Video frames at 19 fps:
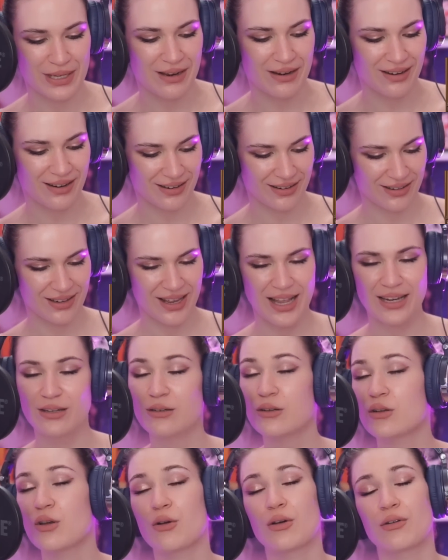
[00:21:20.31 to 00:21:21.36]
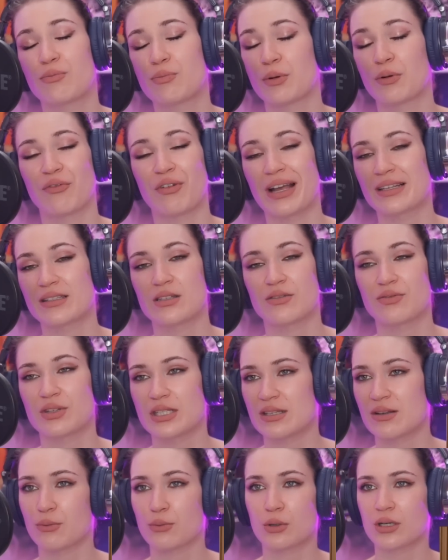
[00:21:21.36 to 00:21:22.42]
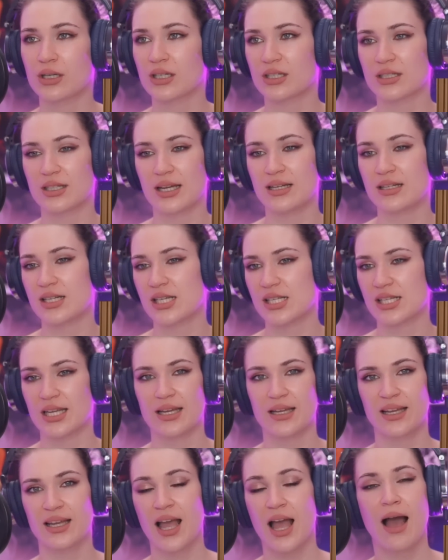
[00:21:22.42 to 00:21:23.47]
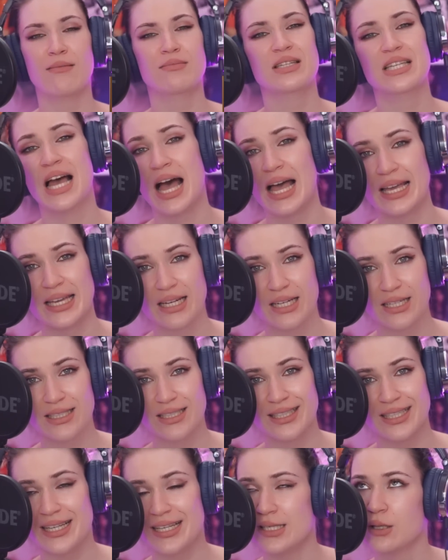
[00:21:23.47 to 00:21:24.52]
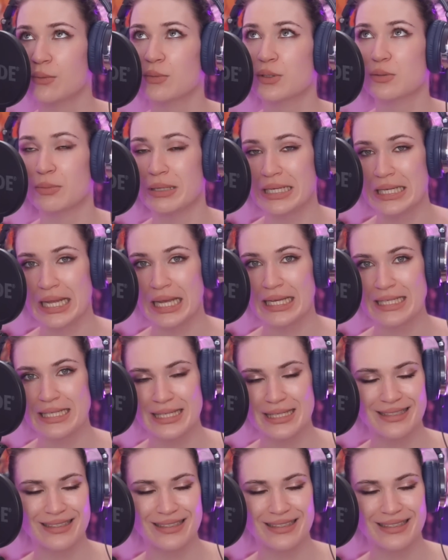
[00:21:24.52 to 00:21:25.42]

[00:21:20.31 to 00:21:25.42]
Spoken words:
I don't know if perfective is a word, honestly. I'm tired. It's almost midnight.